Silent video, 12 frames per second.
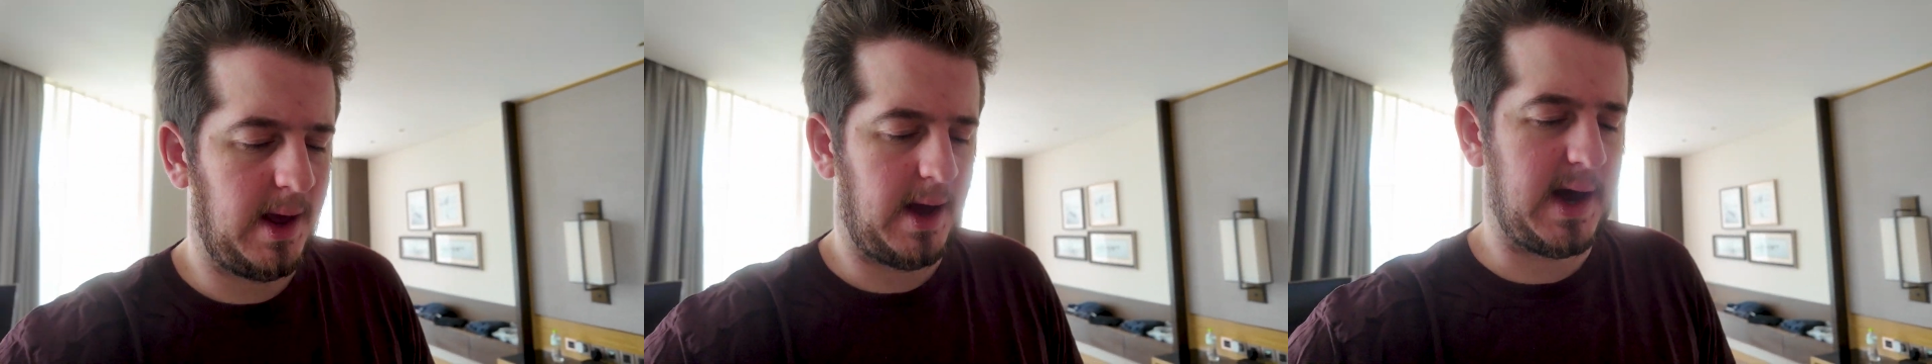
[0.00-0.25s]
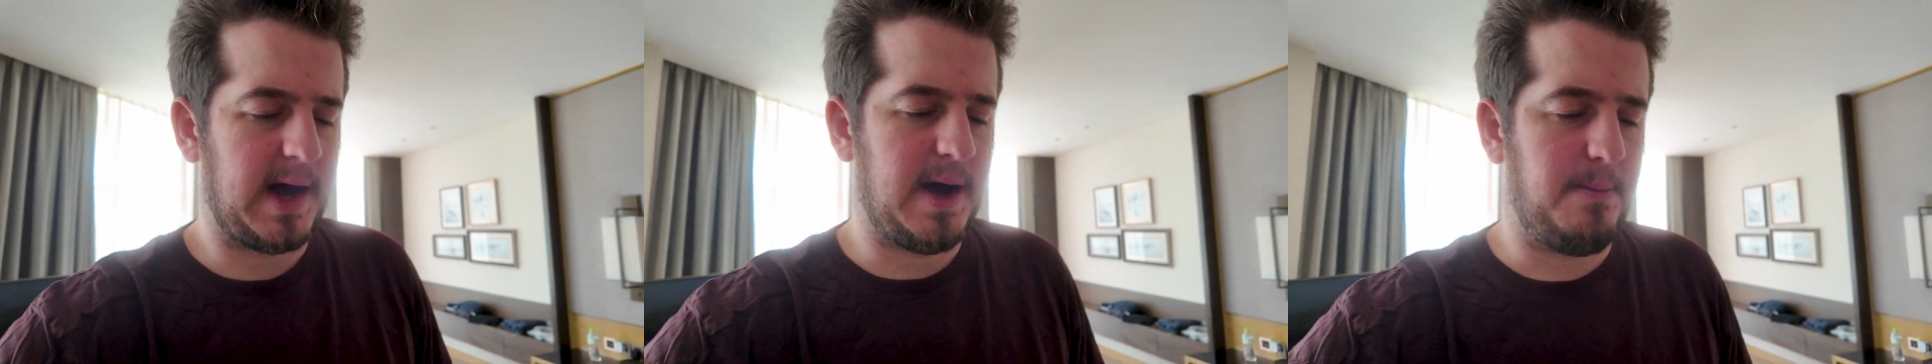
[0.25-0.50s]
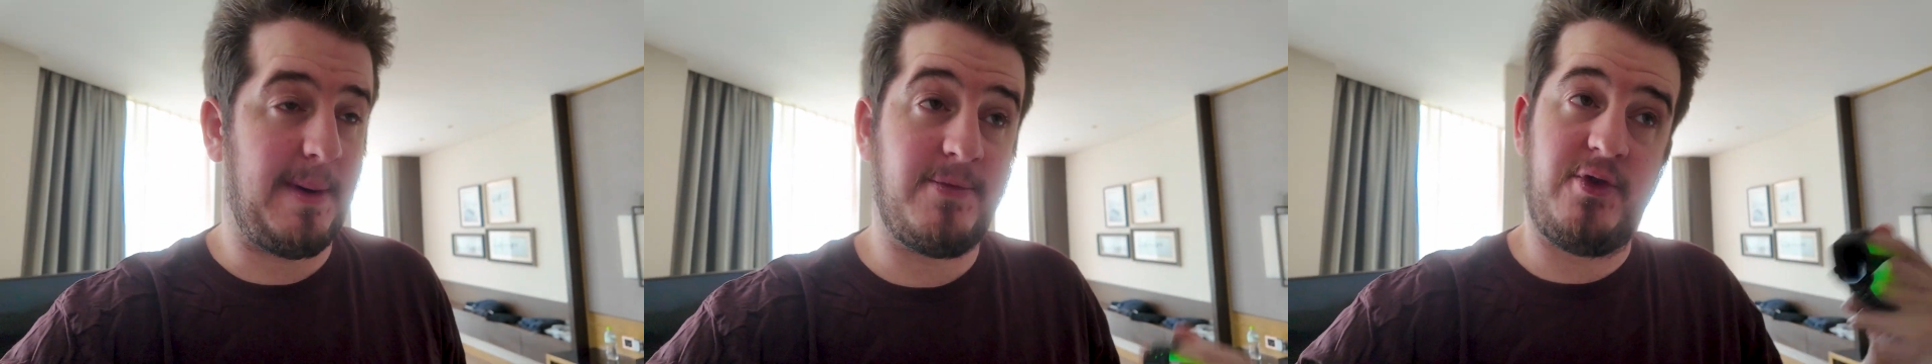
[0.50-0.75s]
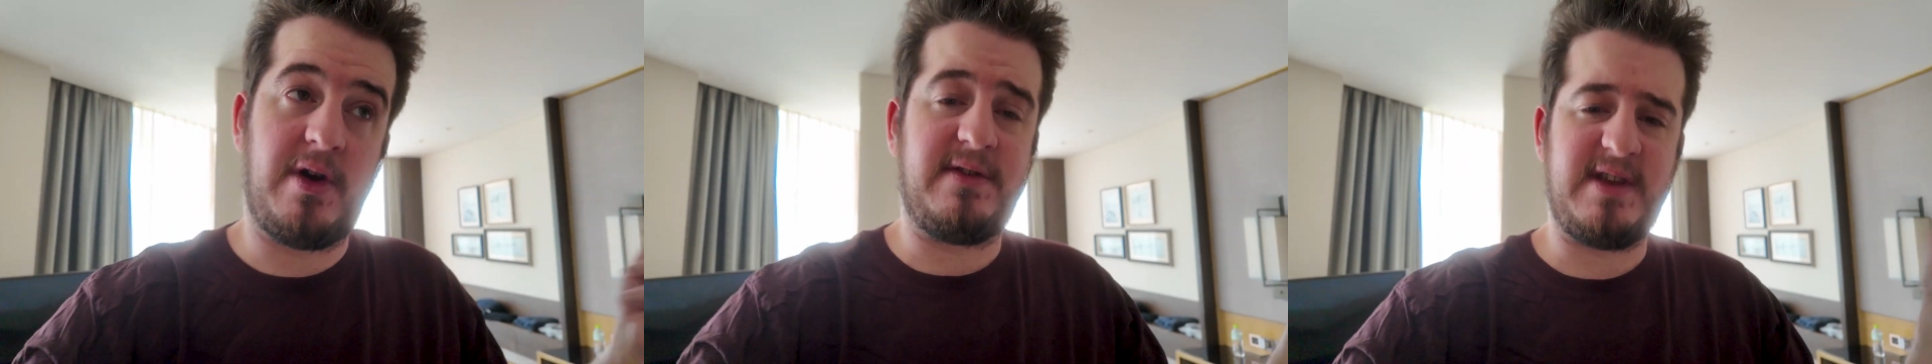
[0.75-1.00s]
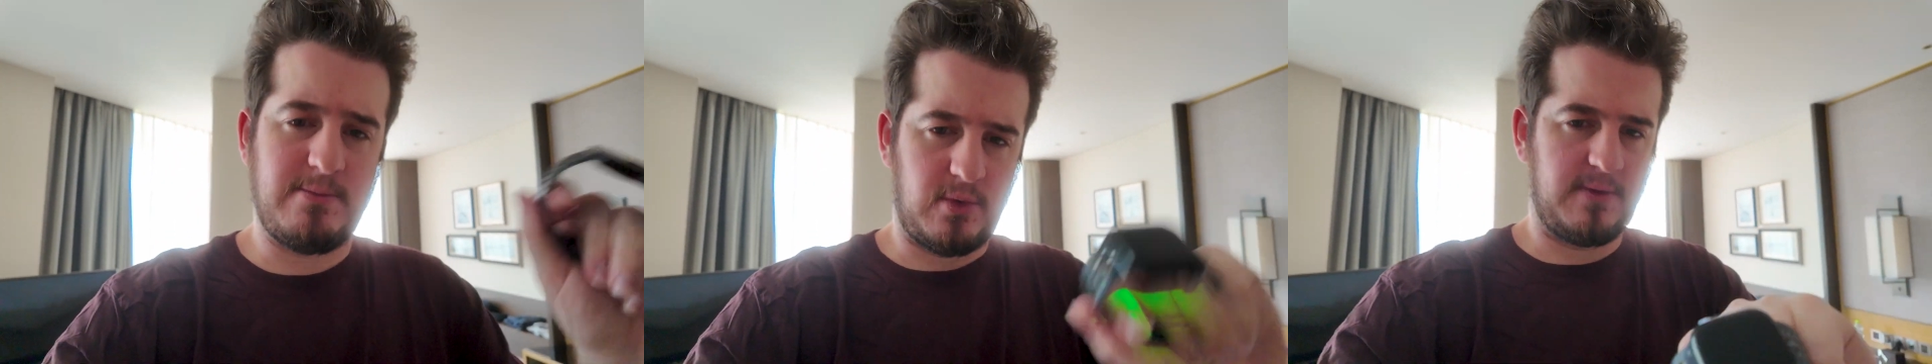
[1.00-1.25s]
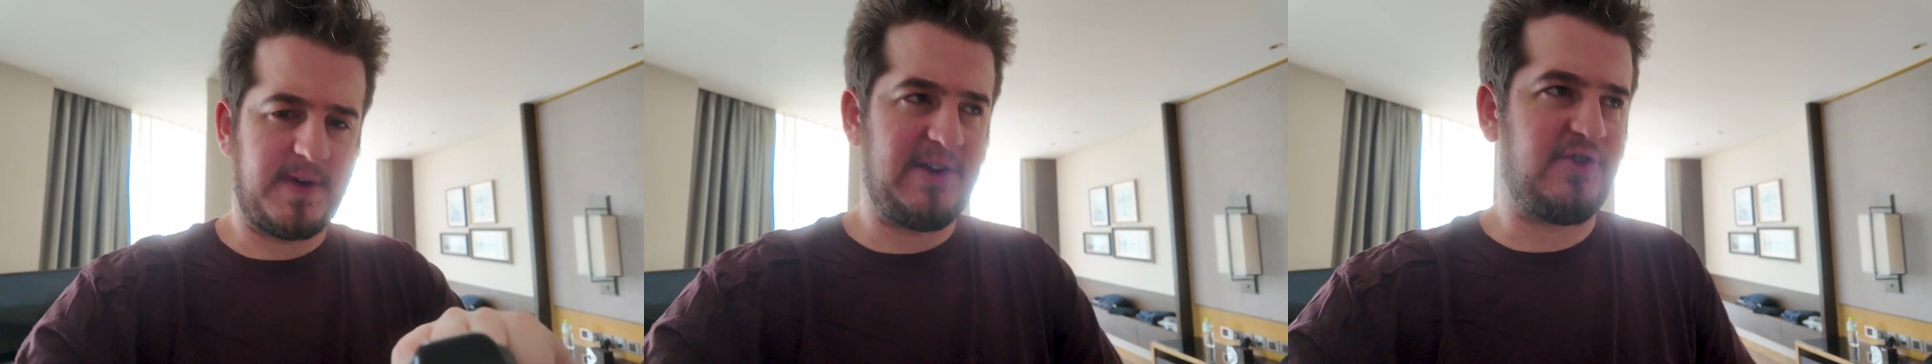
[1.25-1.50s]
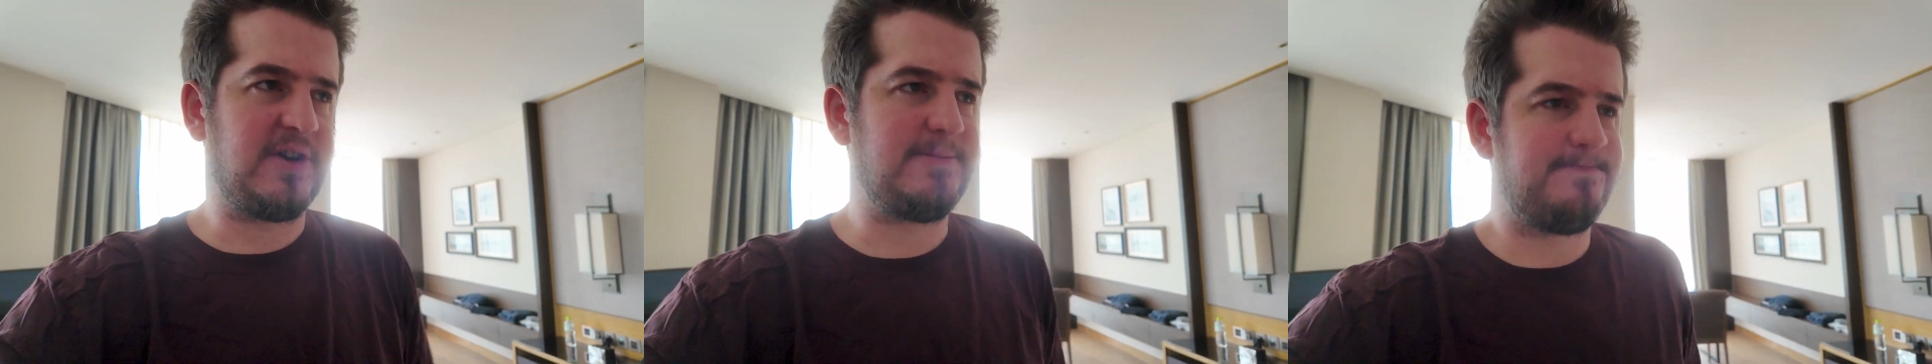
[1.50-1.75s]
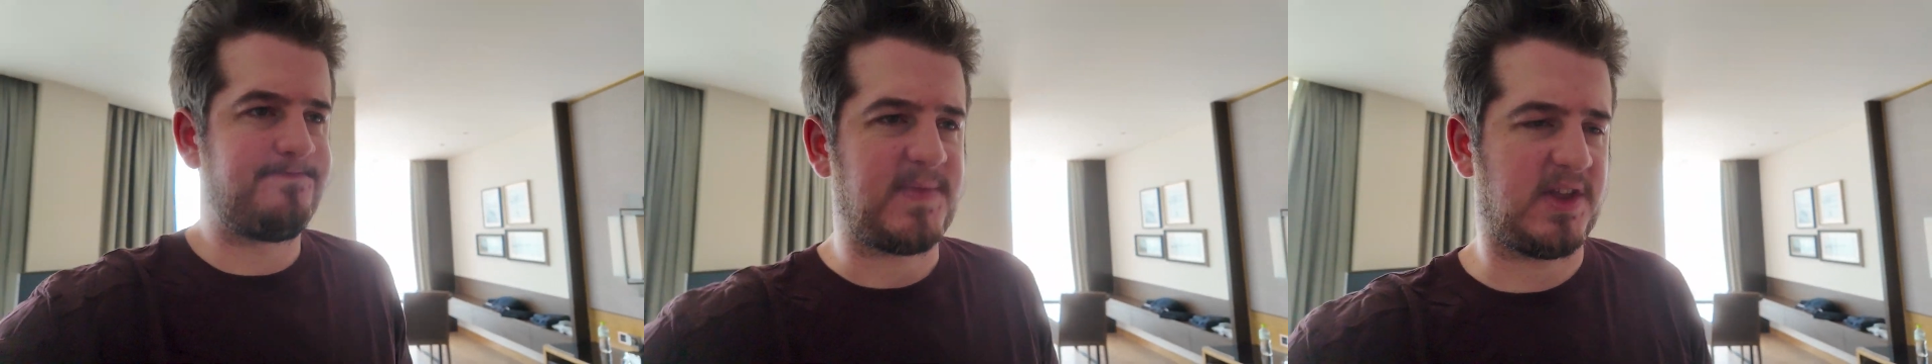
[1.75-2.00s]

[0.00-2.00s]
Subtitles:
But I'm trying to see more of Asia. I